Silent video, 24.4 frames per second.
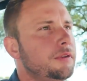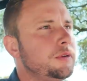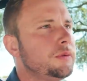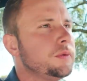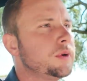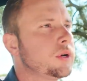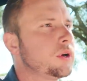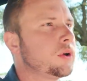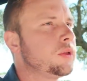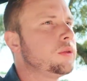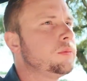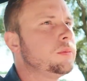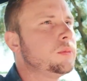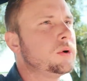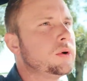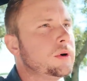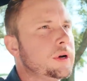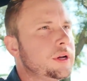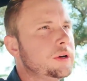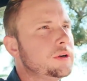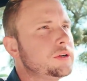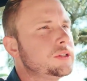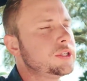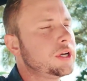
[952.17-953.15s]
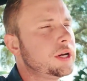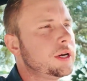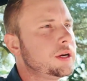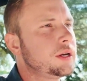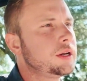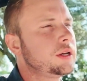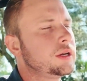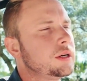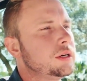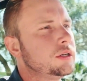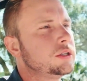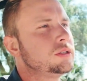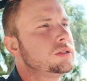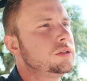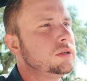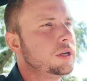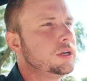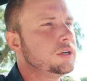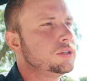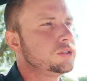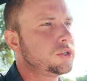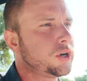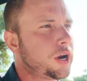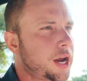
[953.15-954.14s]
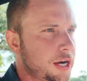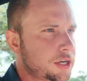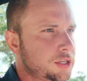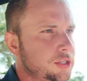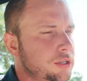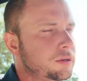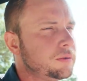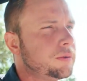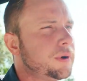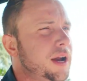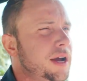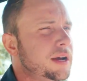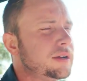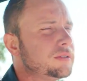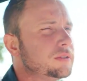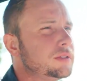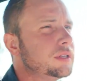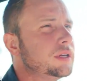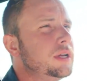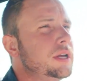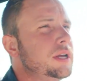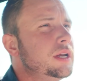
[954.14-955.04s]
you want to go the more entertaining and attraction route.